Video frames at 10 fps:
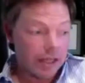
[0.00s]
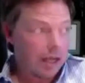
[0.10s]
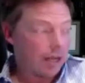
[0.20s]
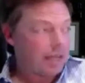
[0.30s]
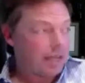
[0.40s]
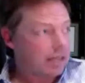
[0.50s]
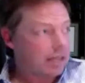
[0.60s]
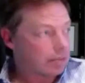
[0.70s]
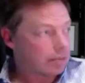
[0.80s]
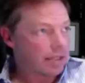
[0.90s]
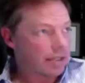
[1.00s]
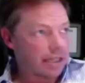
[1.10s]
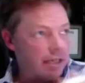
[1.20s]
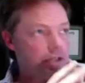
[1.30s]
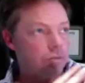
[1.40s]
um, yes, it's a process item, but
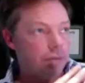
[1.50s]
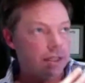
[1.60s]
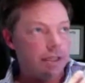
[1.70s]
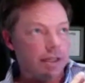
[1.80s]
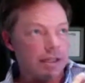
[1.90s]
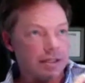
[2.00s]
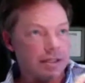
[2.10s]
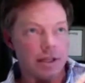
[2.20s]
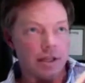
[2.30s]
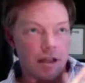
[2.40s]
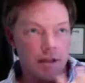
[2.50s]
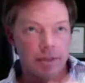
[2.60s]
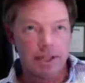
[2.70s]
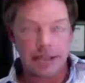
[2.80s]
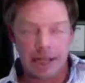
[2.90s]
it's really that someone in the
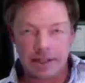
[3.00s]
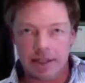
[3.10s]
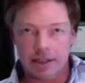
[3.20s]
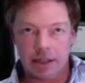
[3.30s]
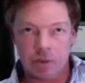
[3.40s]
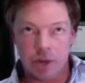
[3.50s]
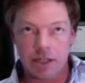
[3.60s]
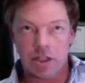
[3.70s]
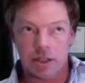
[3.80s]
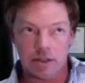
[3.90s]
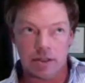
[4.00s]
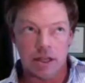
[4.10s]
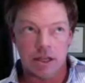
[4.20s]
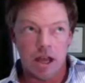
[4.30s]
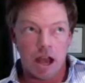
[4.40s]
company is asking the tough questions
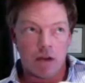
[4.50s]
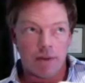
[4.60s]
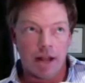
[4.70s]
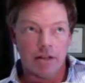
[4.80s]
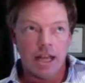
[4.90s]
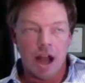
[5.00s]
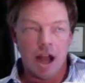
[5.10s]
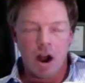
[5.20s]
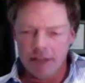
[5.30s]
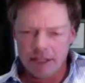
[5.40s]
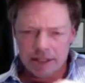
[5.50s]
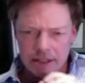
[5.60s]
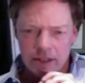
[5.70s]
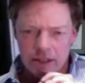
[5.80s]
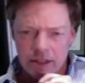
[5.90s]
around: Are these things
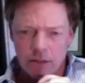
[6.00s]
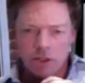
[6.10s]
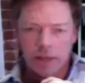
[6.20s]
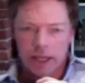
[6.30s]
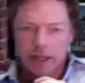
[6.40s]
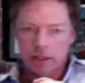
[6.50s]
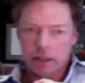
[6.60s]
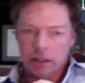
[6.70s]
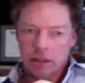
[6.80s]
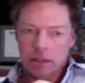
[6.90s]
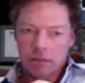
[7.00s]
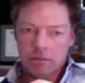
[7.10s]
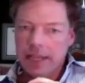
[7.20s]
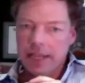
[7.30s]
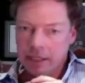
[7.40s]
that we're doing
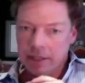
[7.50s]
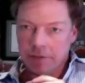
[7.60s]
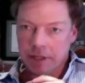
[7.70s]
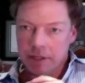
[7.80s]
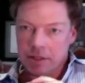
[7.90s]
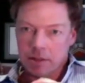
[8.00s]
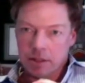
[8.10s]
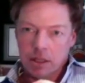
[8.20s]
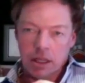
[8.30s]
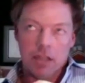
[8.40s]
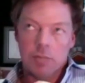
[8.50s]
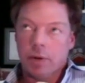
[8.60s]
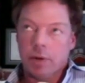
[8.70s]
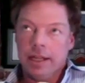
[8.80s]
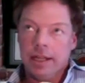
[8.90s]
making a difference? is
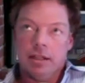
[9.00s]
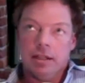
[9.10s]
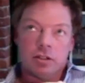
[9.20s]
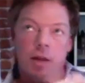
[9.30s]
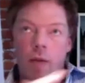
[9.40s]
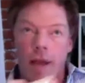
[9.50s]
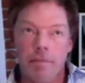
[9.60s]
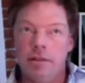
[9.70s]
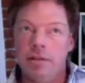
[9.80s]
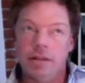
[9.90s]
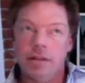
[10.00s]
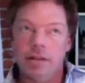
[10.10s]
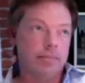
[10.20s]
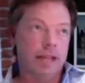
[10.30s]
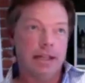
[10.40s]
bringing in this great web
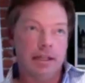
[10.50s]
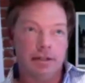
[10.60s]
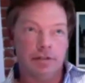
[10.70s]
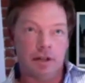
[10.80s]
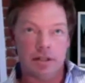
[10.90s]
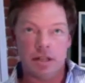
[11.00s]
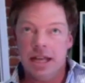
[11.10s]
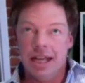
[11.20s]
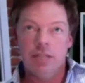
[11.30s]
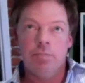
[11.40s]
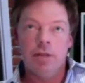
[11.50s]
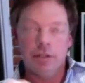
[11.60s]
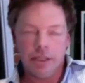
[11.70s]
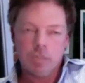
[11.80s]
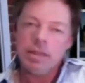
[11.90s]
consultant making a difference? Is building
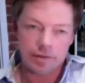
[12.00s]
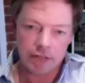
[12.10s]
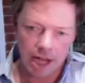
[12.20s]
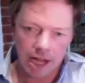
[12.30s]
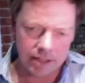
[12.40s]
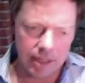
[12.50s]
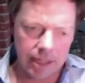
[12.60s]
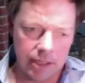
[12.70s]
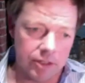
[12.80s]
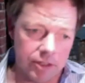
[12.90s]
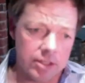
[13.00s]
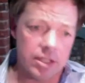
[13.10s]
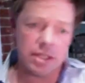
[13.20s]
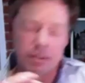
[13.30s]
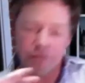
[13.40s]
this piece of content making a difference? Is
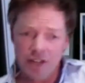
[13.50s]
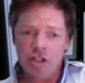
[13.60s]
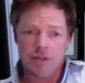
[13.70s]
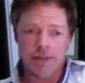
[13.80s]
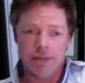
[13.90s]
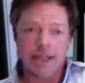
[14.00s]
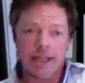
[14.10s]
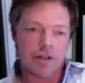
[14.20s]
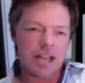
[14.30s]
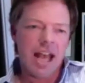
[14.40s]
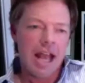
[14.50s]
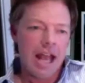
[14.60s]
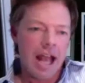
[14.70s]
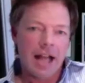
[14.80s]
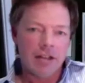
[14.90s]
this feature making a difference?
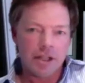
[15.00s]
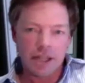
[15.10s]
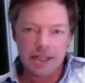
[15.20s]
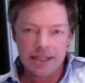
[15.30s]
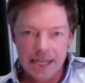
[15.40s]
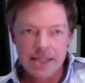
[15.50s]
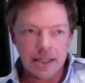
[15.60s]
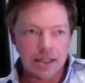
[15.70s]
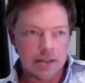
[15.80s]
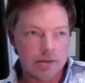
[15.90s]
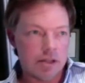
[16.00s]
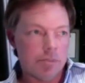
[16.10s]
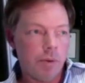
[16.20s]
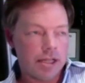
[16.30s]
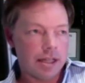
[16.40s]
Uh, look, it's easy to, to
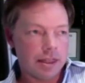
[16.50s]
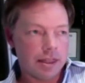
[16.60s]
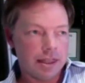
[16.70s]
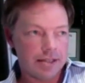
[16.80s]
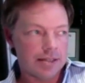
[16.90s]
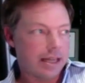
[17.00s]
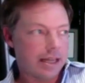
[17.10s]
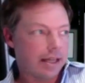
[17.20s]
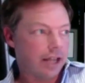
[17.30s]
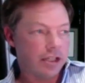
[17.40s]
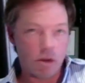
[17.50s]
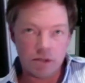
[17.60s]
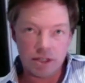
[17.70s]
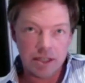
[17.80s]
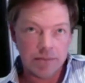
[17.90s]
point to the things that like don't
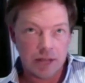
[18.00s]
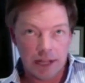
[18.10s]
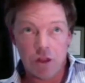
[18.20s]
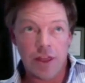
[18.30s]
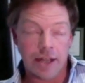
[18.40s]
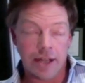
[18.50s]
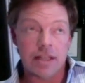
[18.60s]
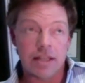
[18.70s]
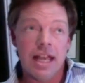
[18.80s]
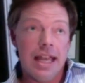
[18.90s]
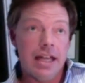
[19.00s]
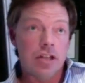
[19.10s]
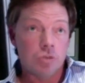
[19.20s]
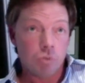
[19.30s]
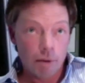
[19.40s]
seem like good things. It is
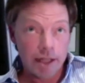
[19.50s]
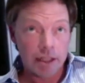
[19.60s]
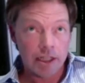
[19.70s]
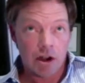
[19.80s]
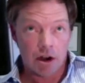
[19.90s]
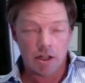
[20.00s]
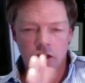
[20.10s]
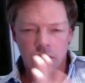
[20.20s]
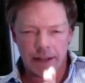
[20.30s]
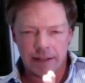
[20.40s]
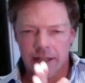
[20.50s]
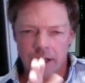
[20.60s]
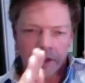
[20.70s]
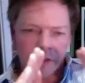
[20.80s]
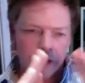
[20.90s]
really hard to triangulate
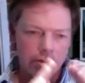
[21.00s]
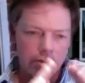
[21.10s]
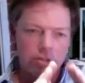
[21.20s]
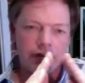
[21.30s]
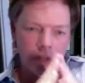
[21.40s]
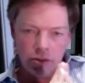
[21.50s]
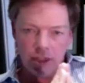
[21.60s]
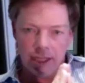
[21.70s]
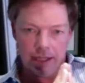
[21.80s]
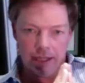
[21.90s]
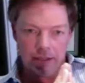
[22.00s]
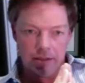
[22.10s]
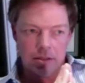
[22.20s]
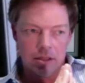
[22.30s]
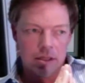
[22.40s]
on those few
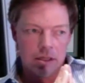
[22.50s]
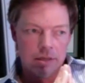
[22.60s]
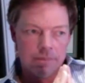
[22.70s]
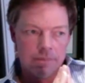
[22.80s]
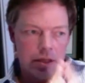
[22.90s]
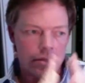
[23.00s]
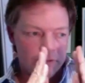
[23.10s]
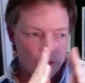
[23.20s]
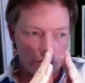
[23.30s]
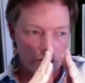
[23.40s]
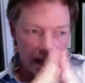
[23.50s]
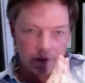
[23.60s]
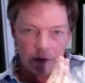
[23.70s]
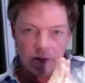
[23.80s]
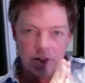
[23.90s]
things those few
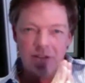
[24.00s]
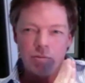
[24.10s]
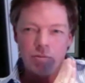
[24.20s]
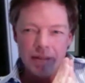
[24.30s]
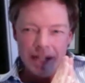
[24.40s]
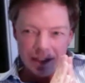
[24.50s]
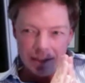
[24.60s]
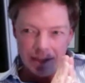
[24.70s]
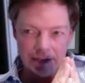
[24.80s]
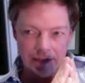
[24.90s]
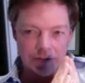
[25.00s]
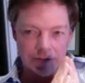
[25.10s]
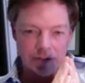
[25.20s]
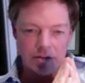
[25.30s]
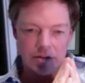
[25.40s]
levers that really make a
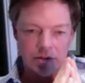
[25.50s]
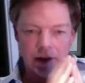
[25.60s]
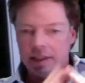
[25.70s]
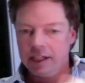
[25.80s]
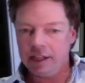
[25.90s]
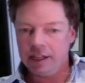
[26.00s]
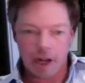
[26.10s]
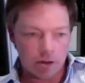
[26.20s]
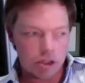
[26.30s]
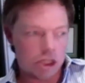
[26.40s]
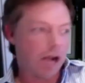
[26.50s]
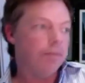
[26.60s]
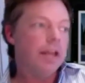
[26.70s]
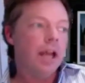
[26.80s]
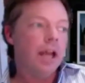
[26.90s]
difference. Like think about your own show.
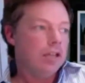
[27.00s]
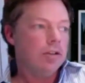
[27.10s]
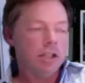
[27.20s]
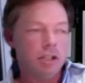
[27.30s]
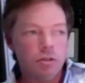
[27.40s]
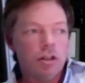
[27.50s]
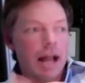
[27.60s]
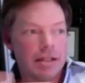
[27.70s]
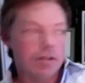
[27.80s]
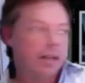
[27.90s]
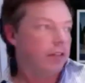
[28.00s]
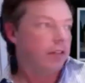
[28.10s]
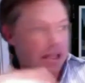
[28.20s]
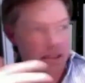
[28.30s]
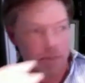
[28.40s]
You could do lots. you could have
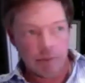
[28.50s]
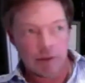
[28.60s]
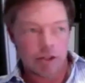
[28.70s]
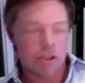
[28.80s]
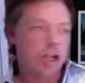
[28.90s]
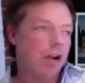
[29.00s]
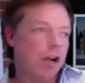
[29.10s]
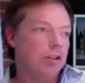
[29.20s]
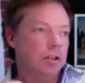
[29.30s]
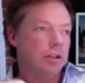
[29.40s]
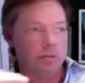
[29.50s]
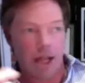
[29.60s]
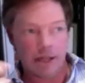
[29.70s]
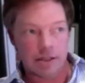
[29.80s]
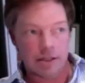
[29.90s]
lots of people on the show. You could do
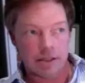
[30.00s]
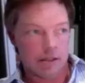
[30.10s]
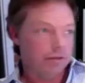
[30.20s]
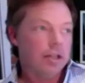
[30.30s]
lots of